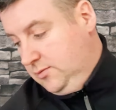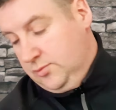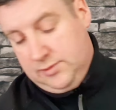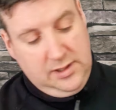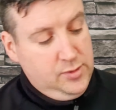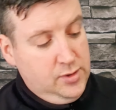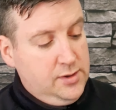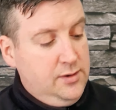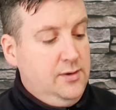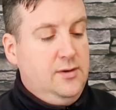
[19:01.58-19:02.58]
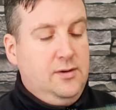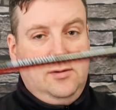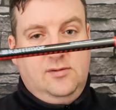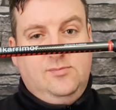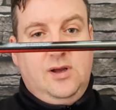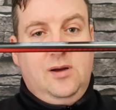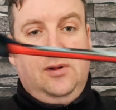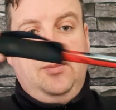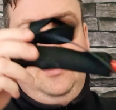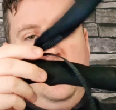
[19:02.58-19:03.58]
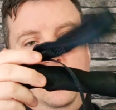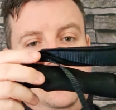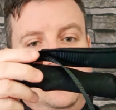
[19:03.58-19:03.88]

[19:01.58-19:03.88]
knocked him out. A couple of wee